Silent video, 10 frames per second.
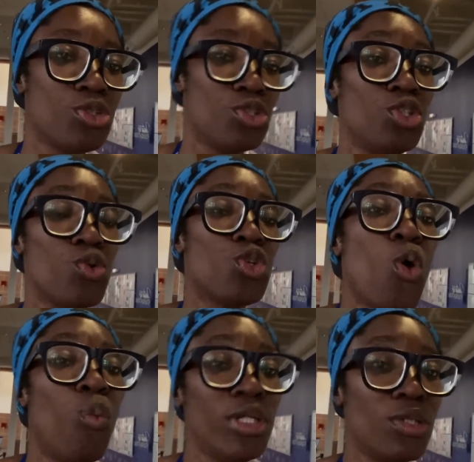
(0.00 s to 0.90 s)
you,
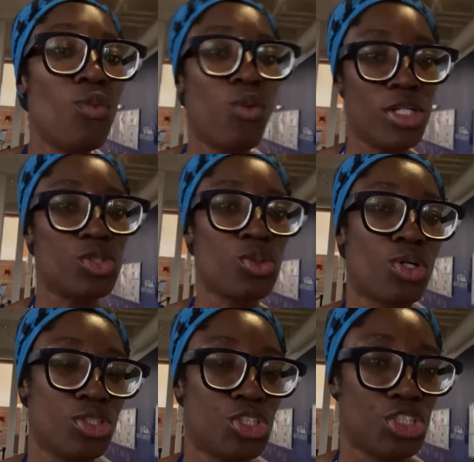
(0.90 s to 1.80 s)
you wouldn't want to
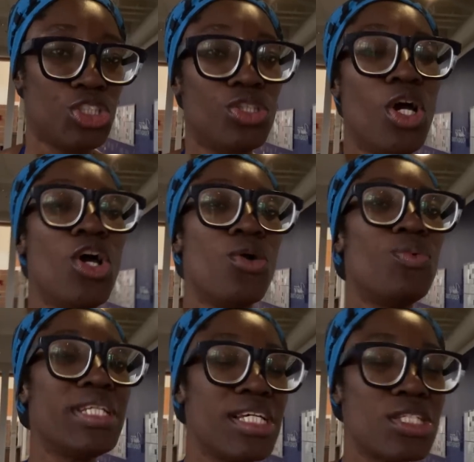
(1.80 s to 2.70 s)
continue
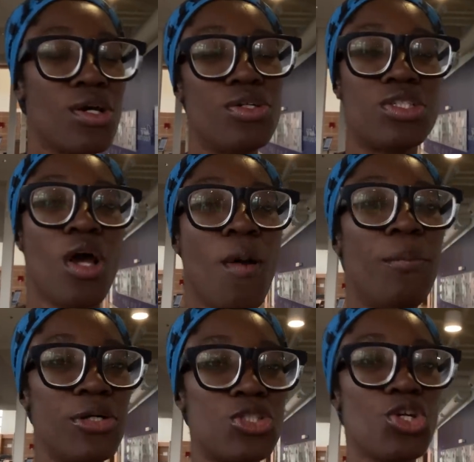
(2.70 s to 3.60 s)
with this course,
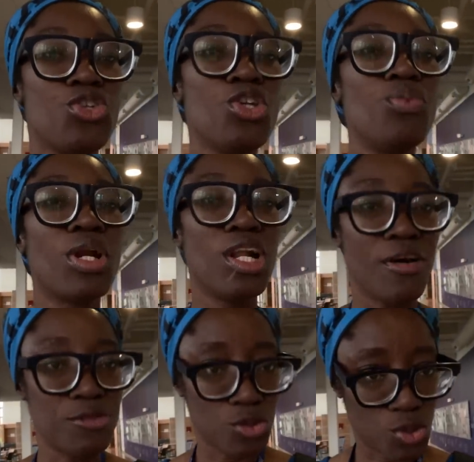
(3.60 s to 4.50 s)
but you would
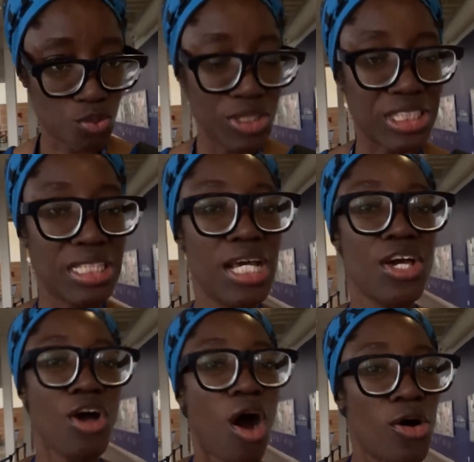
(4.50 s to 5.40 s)
love to switch.
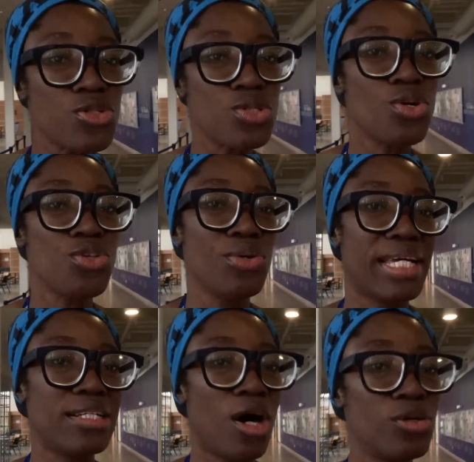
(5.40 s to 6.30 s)
Also, you
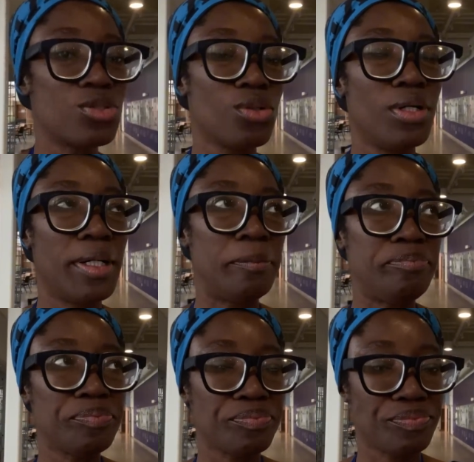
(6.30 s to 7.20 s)
can also
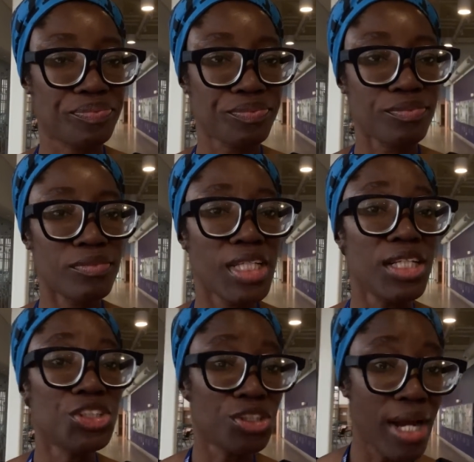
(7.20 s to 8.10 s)
um,
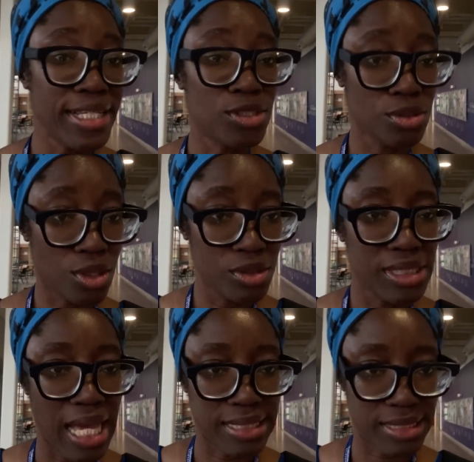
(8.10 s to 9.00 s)
try to
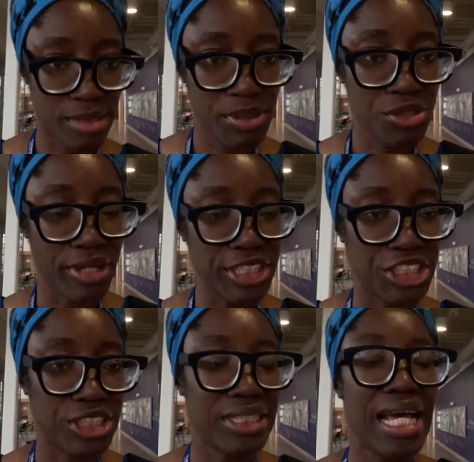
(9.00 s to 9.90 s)
contact
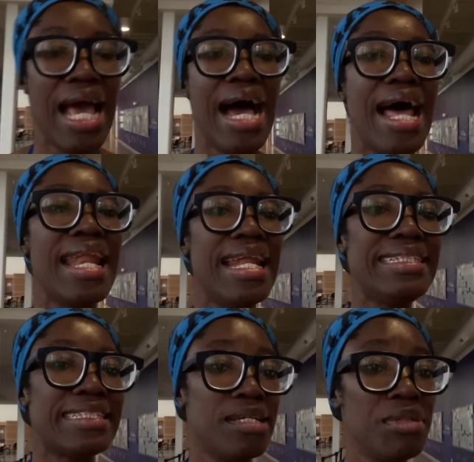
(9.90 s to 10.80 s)
immigration and
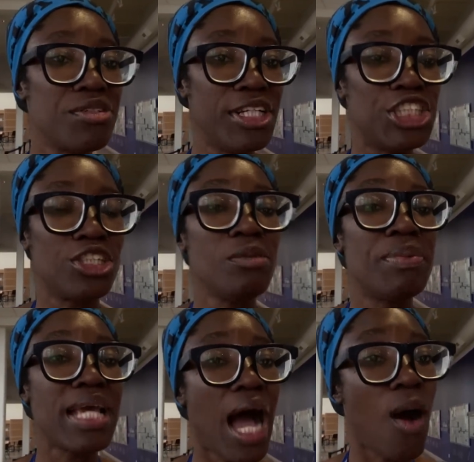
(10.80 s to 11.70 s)
let
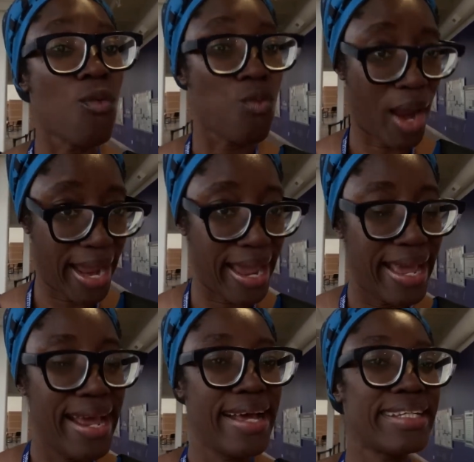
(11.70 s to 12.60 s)
immigration be
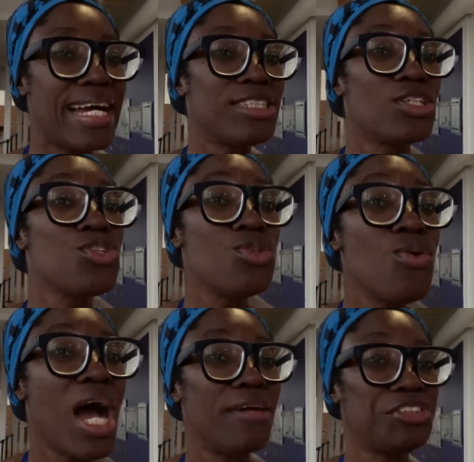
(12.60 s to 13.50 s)
aware that
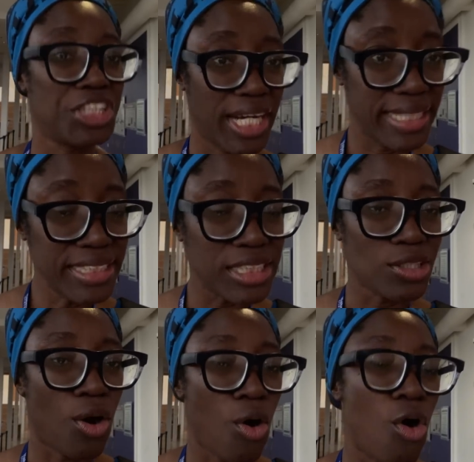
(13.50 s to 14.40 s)
you have
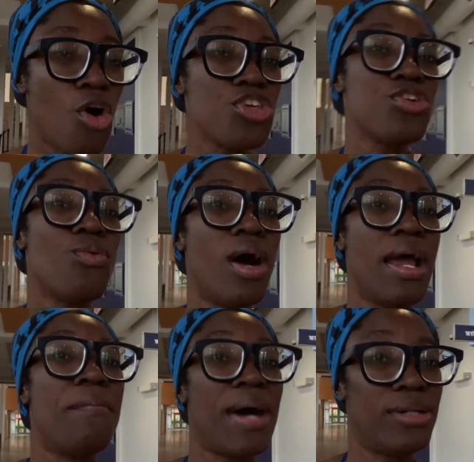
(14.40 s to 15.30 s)
changed or you
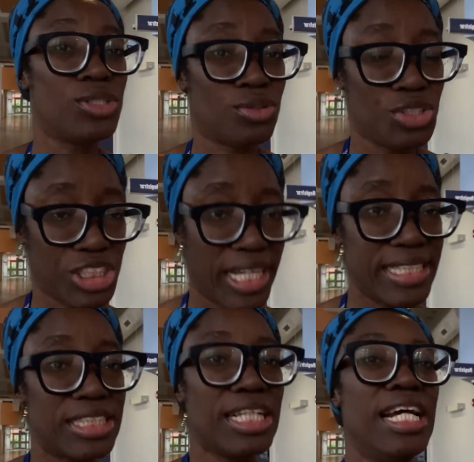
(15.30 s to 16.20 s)
are about to
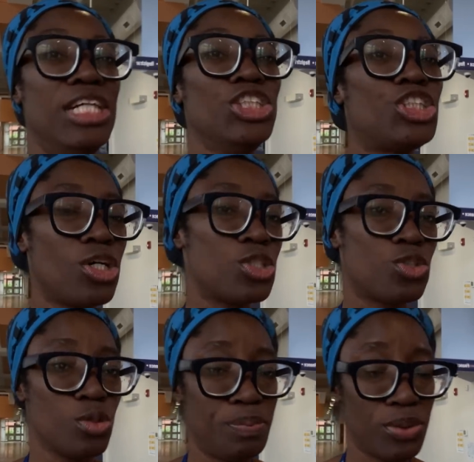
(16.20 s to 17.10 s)
change
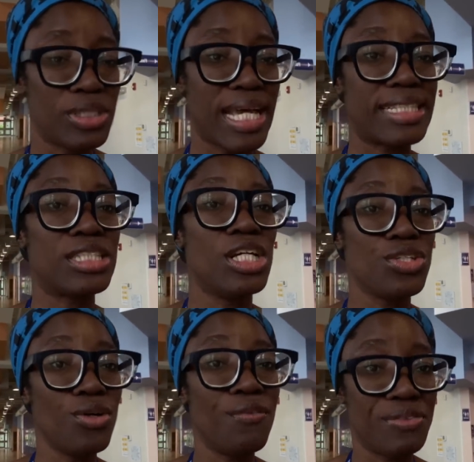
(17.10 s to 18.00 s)
just to protect
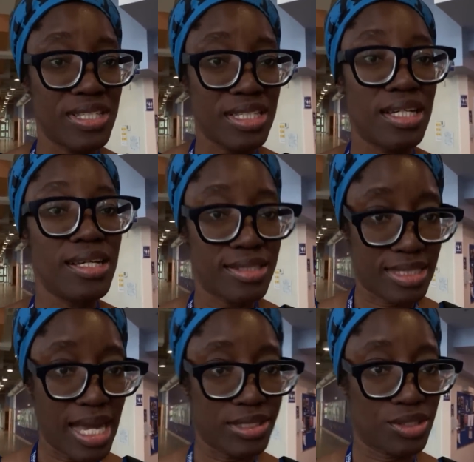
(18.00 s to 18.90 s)
your visa
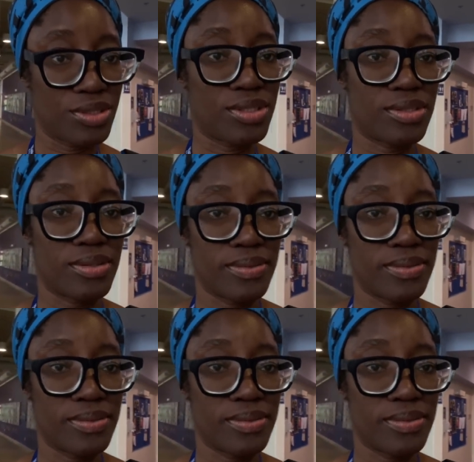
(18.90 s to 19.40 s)
status.